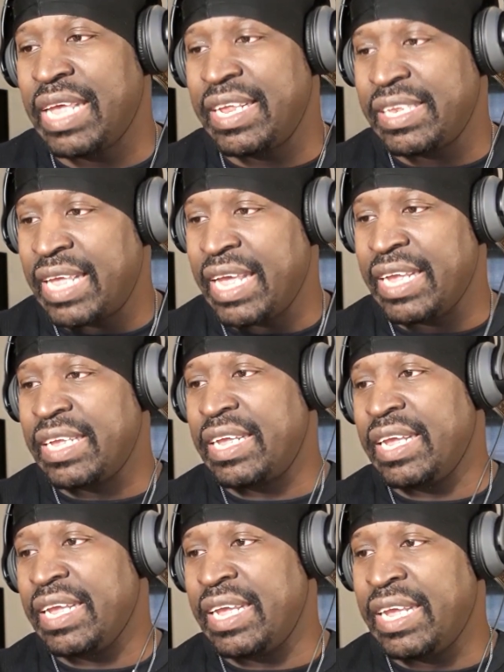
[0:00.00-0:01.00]
that night.
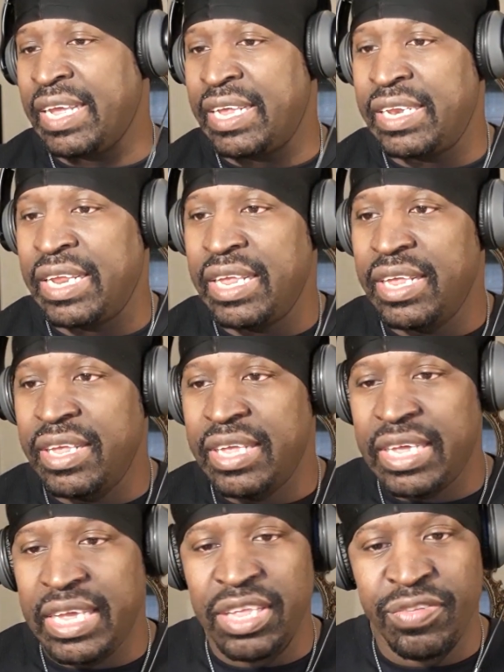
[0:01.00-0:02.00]
And
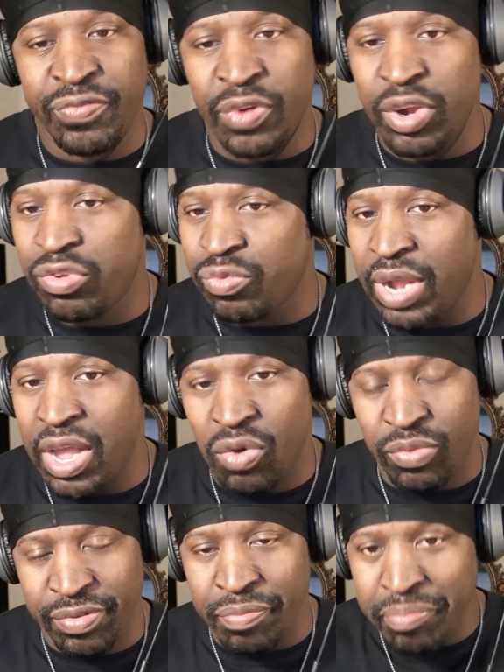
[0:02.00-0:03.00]
his first round
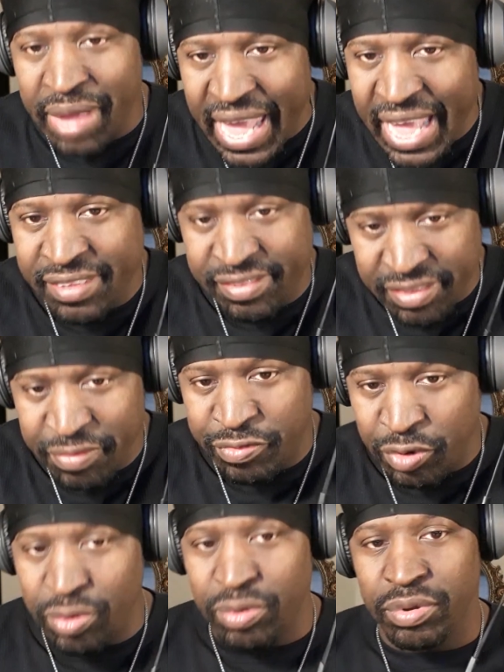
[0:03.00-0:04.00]
was
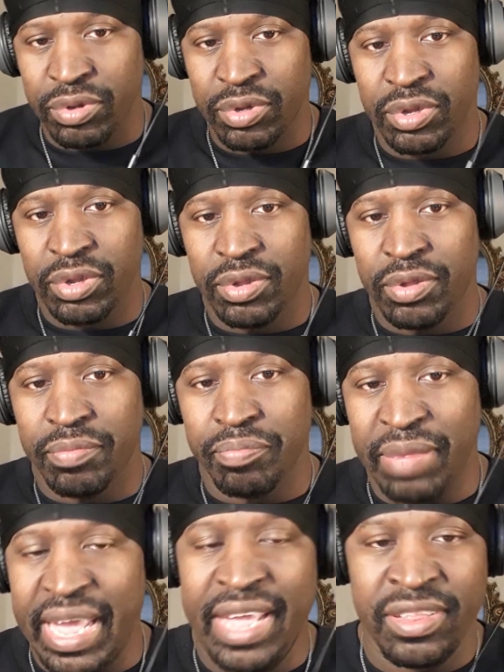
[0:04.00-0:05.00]
masterful,
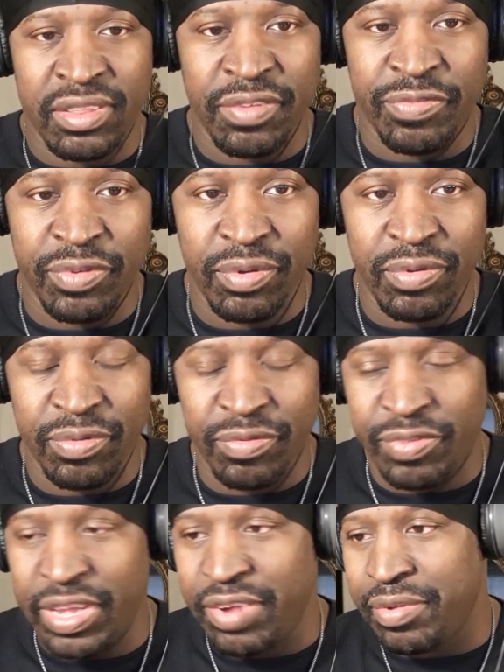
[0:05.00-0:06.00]

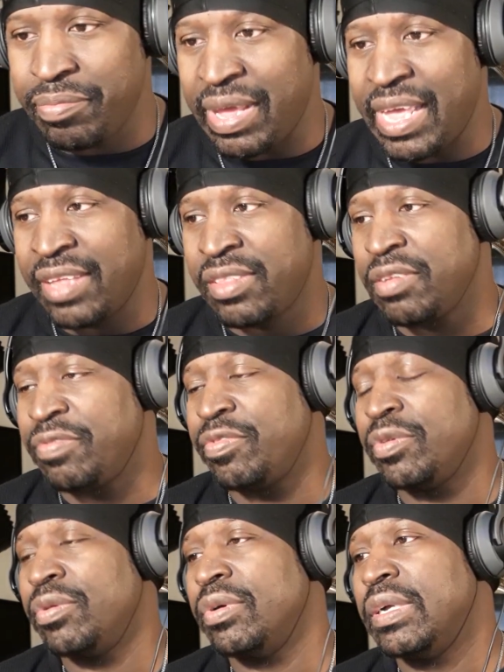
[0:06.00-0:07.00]
very
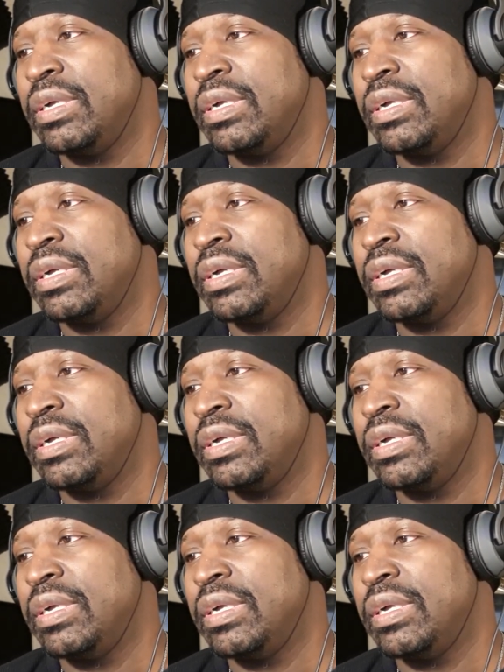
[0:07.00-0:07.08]
masterful.